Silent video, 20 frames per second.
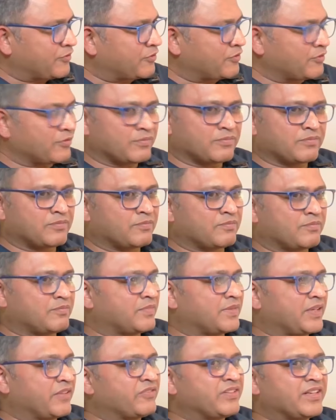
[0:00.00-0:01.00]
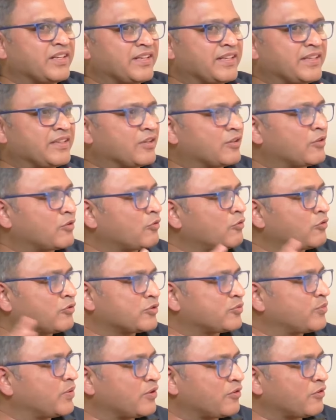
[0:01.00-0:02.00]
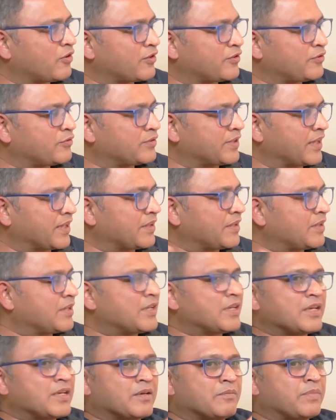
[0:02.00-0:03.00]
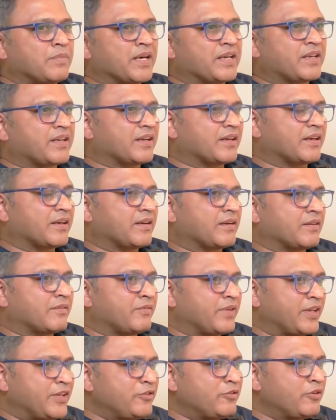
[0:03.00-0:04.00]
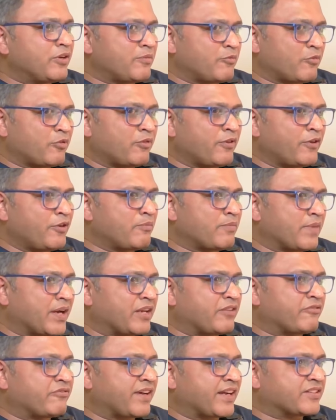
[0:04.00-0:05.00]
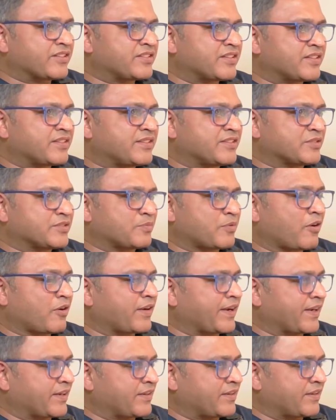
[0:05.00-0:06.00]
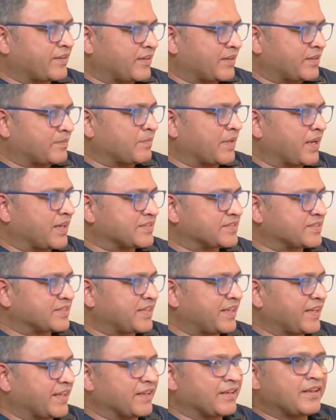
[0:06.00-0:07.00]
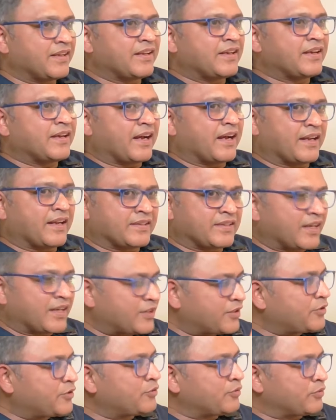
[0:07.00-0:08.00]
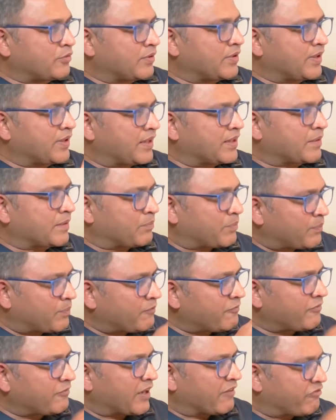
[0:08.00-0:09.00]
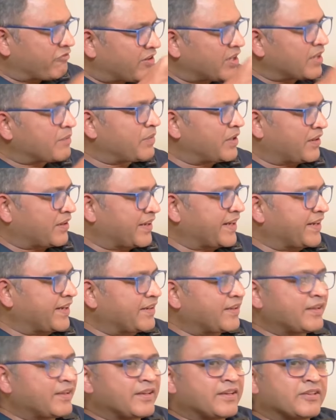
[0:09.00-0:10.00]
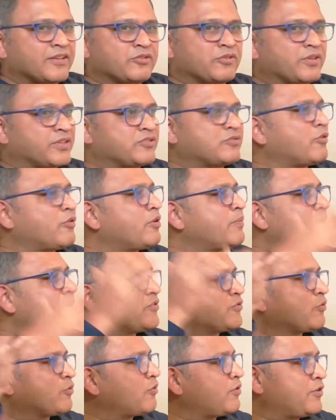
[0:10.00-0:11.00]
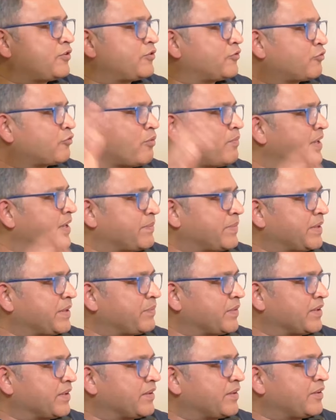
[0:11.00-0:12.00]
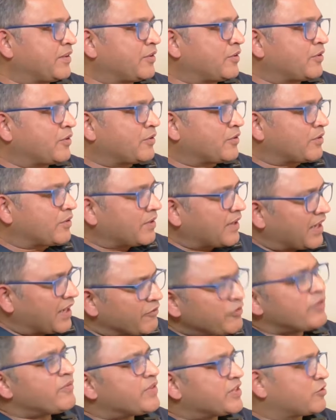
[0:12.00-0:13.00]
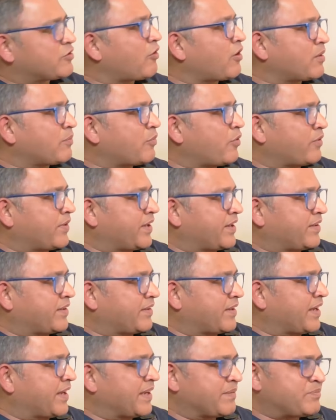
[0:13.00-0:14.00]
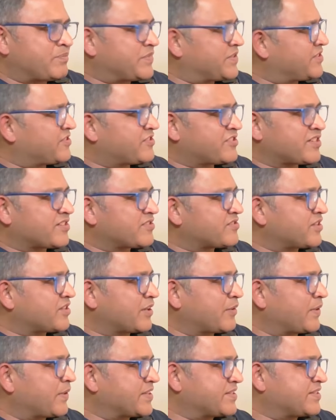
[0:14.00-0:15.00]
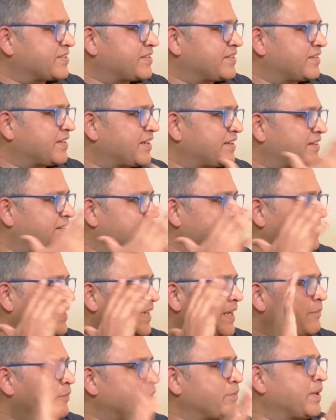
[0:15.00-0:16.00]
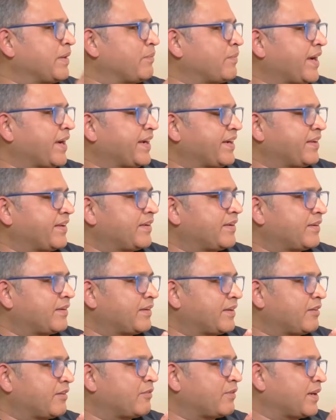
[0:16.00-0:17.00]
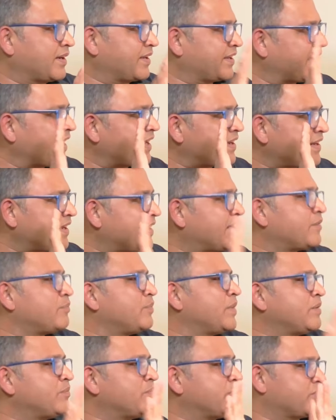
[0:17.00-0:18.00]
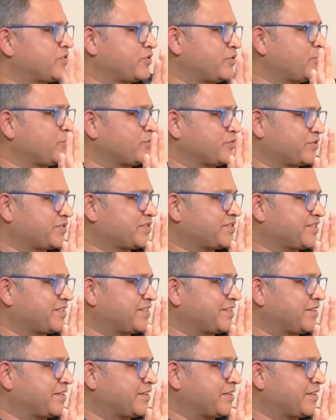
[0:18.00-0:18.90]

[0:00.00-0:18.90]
So definitely the crooks will not do that. But when you are going to manufacture this product at mass scale, and that too at a affordable rate, so it's going to be sold to so many people. Have you ever thought about it? I'm just a question that came to my mind. Can it be misused?